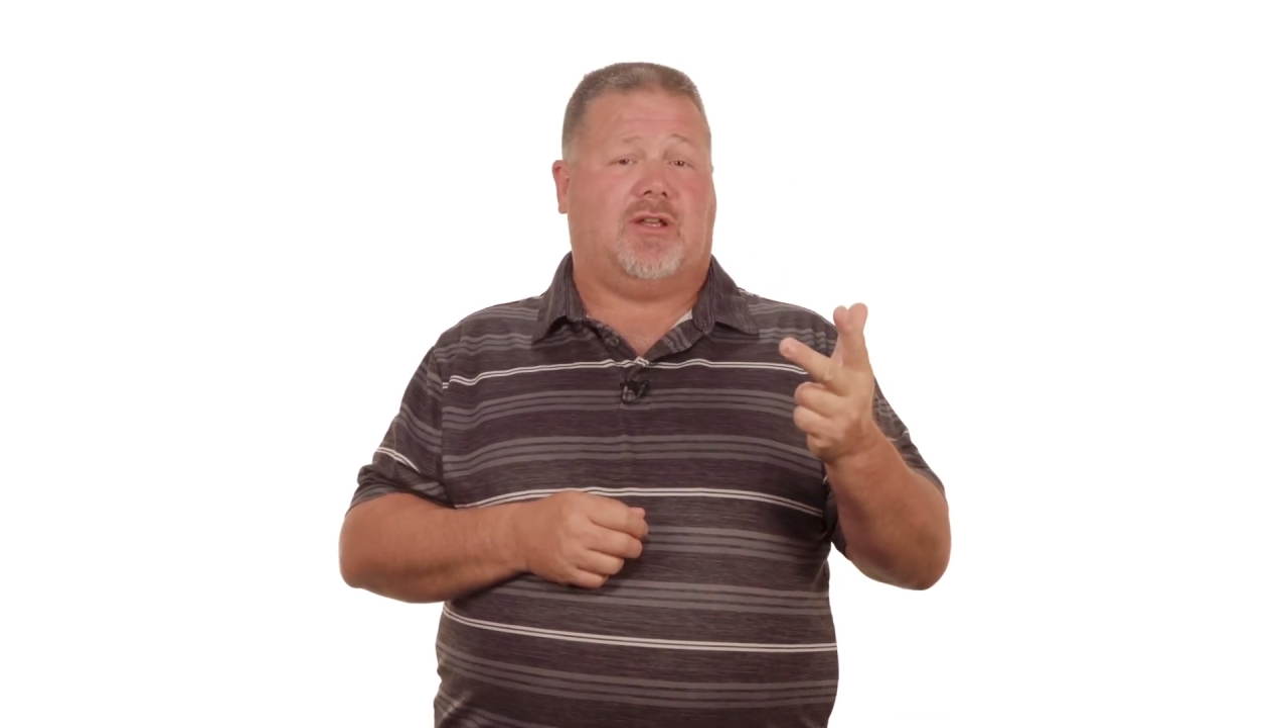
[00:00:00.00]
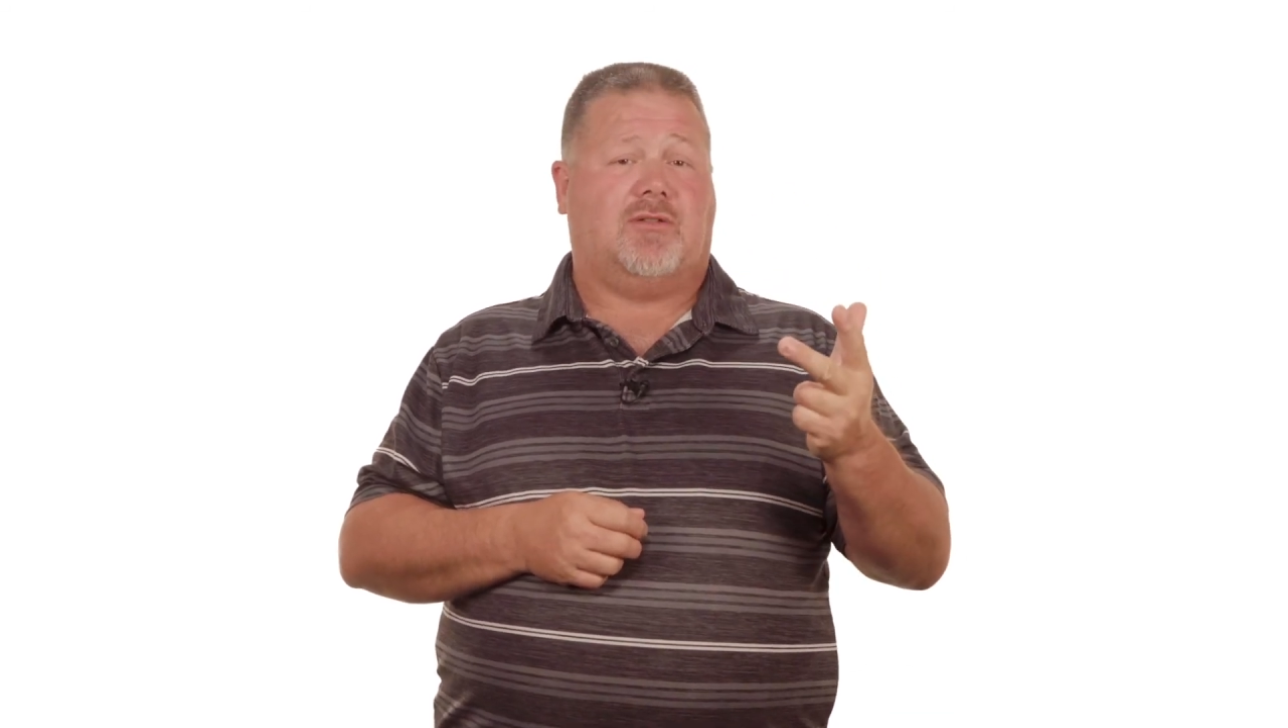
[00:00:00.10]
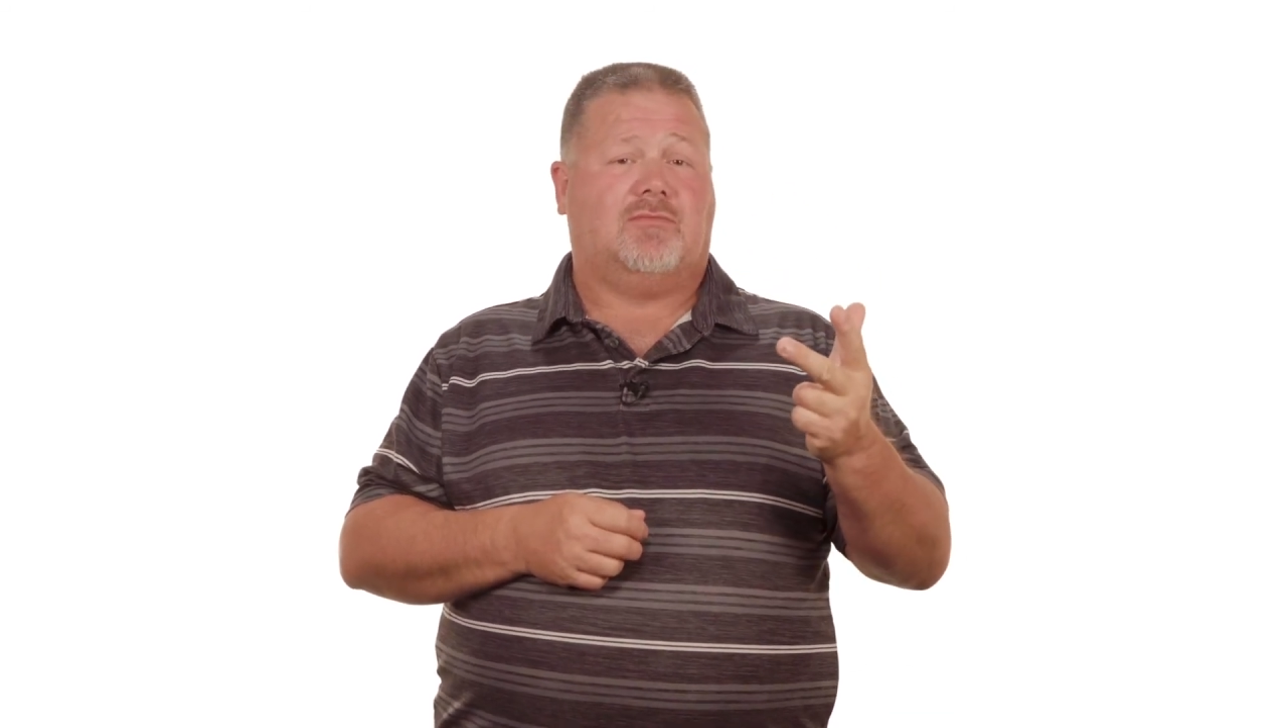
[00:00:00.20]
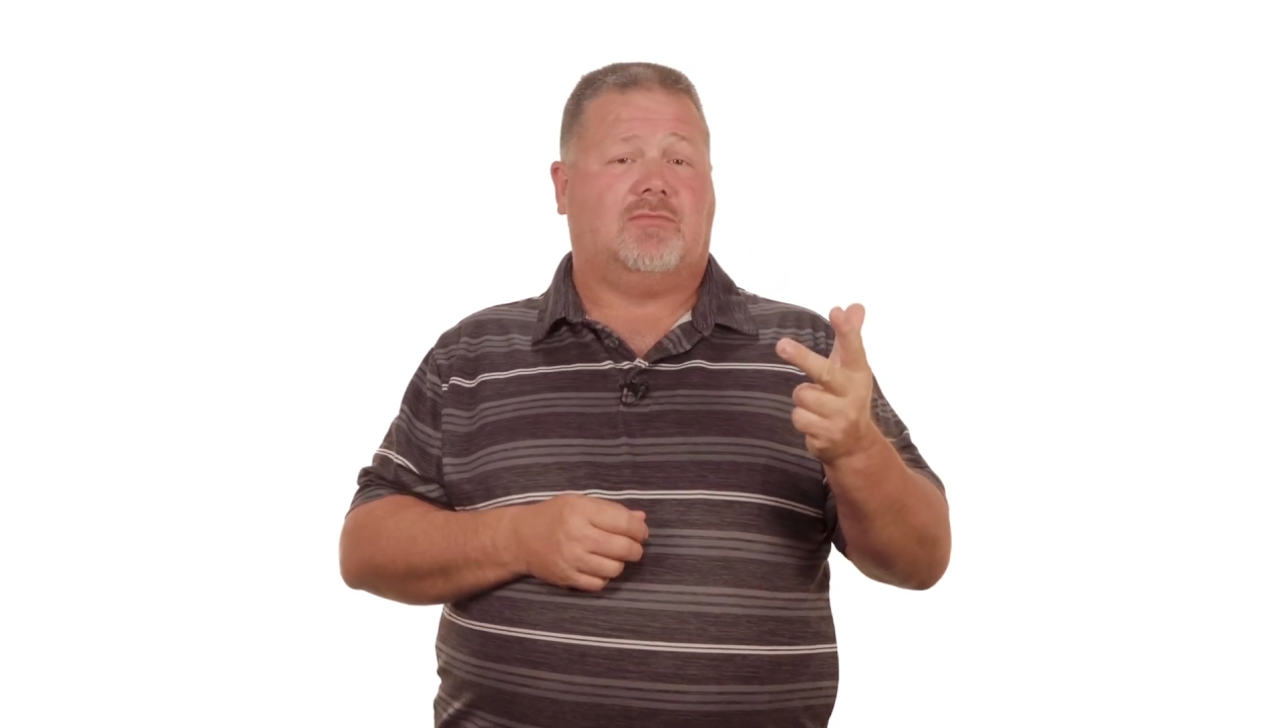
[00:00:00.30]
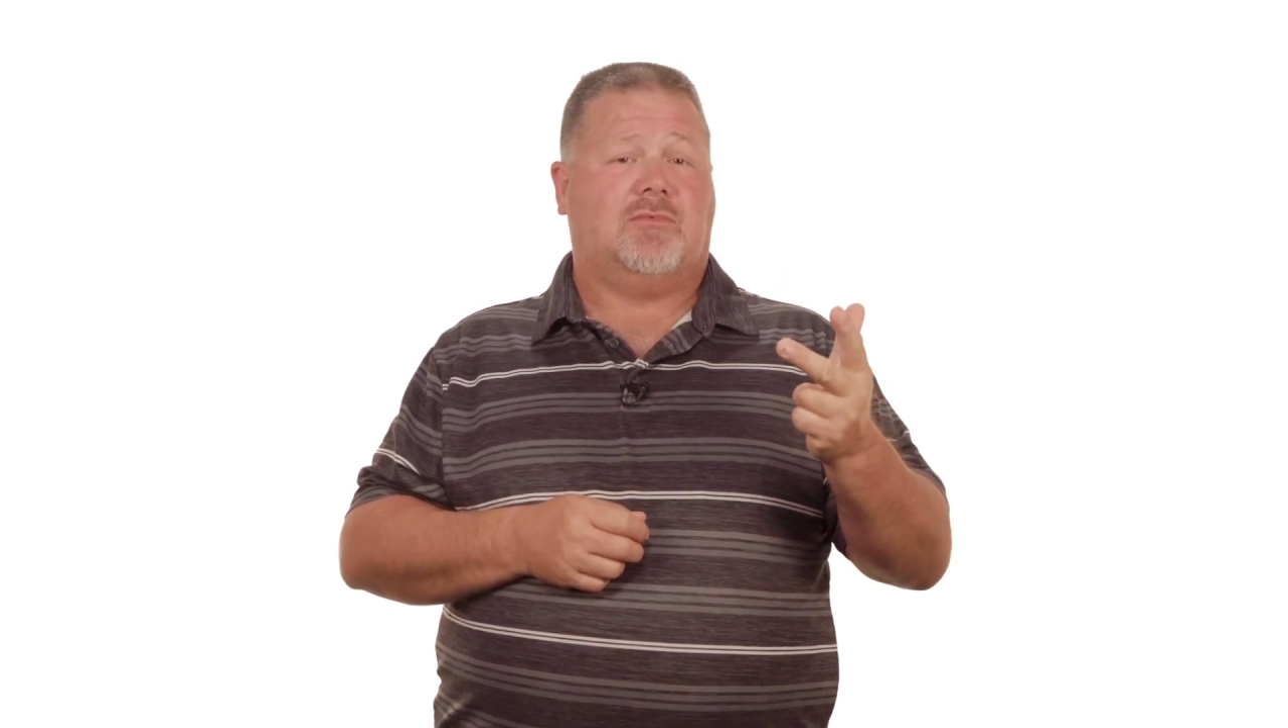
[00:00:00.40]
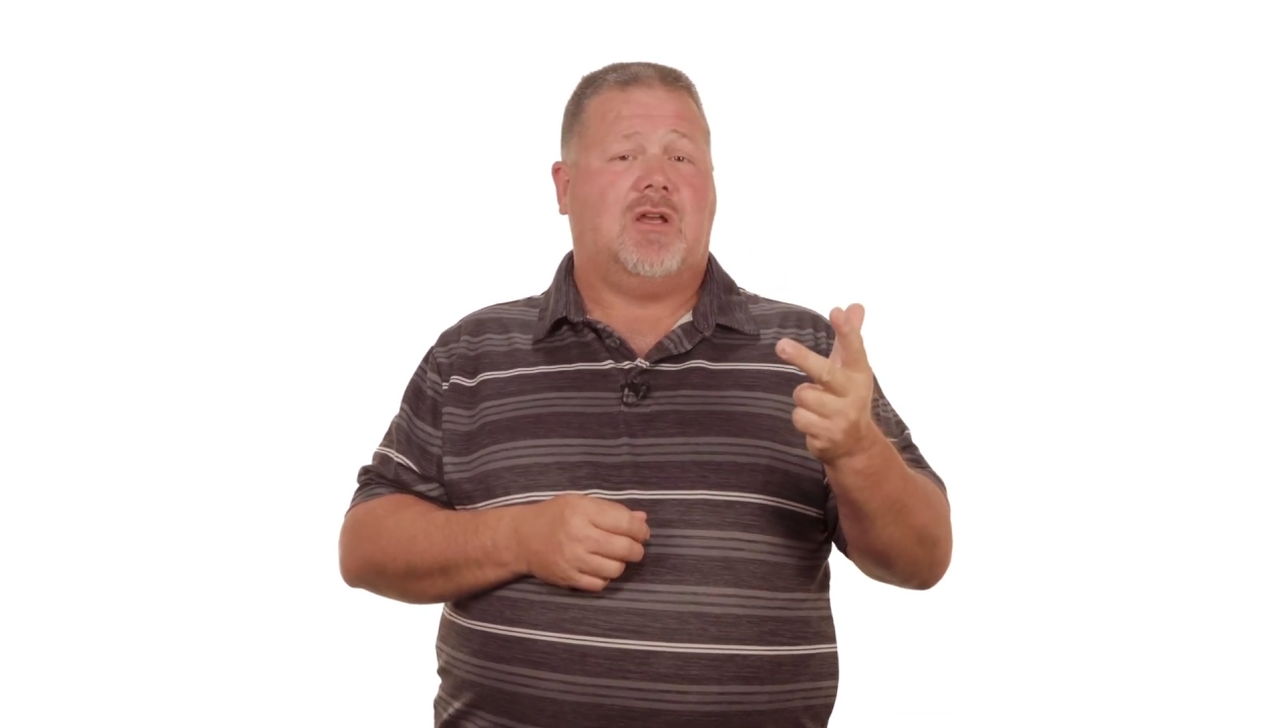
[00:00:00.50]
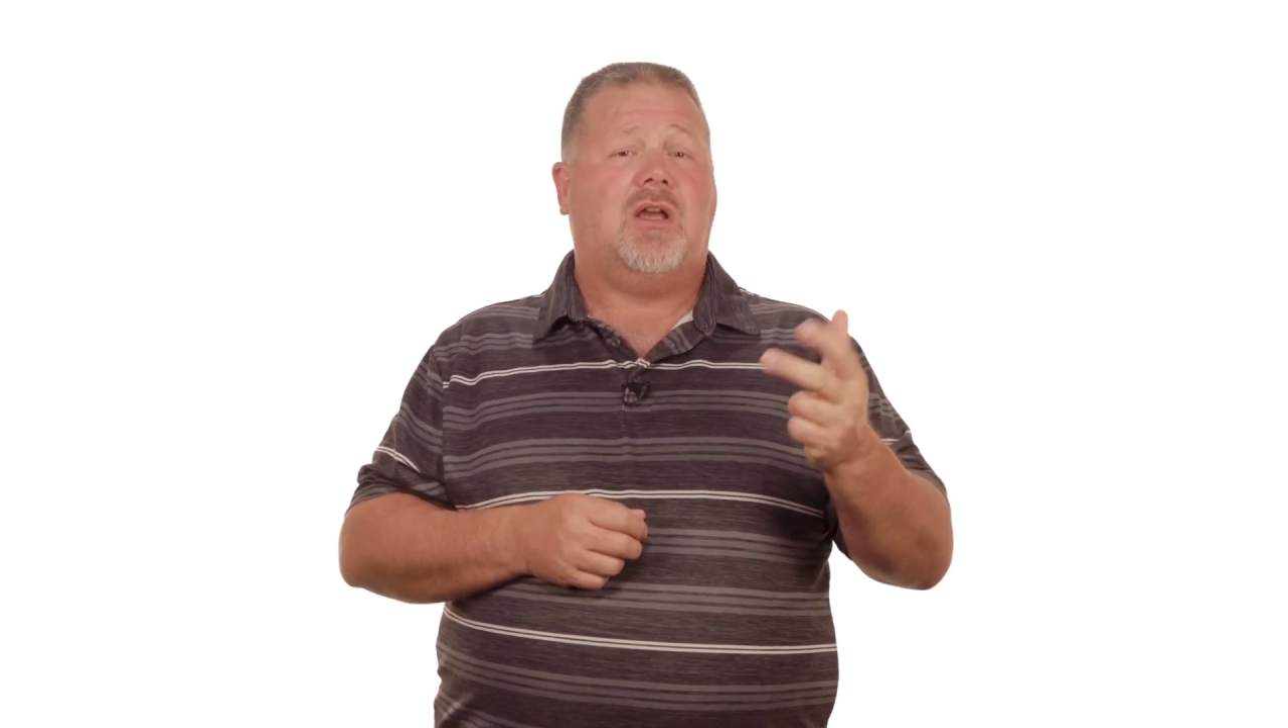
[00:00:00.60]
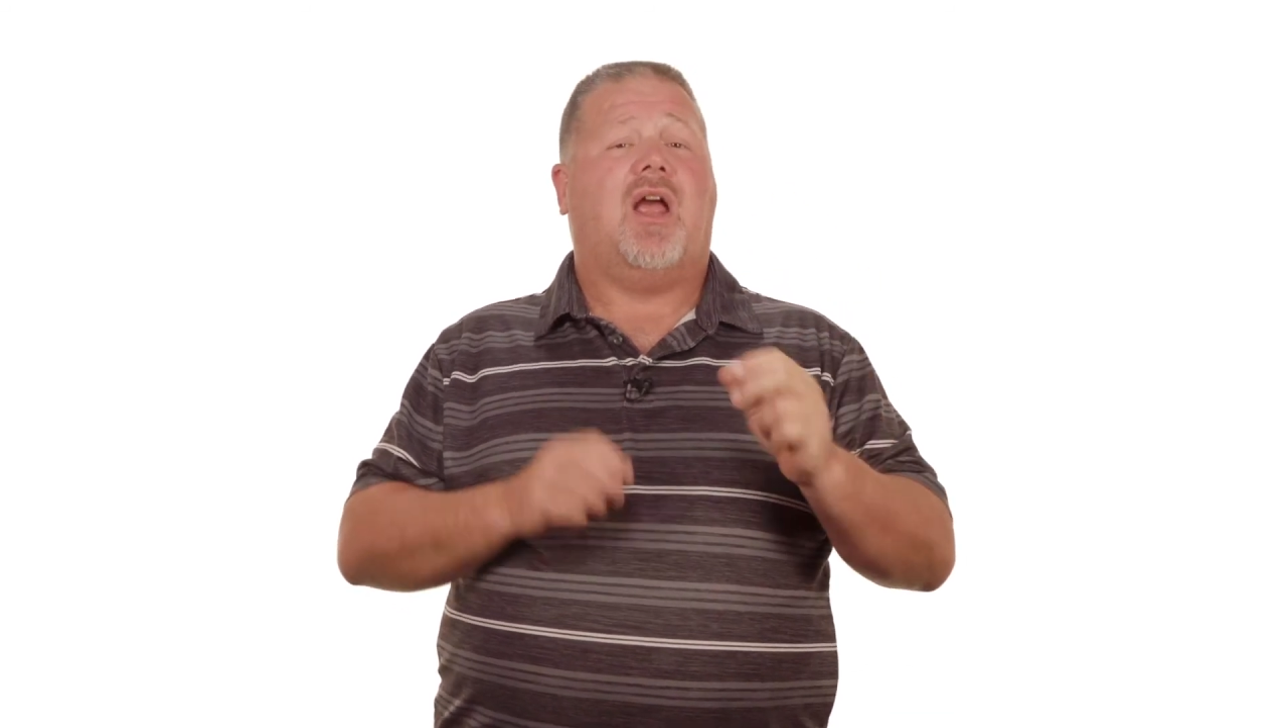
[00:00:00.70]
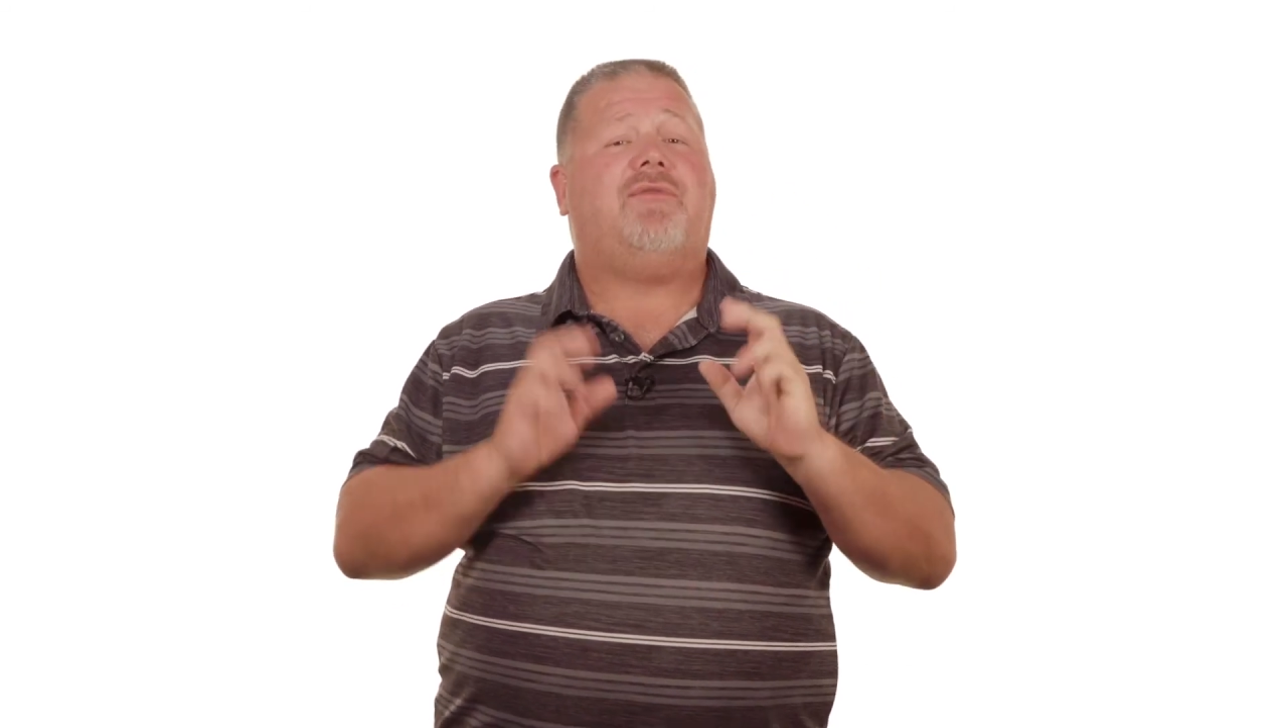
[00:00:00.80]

And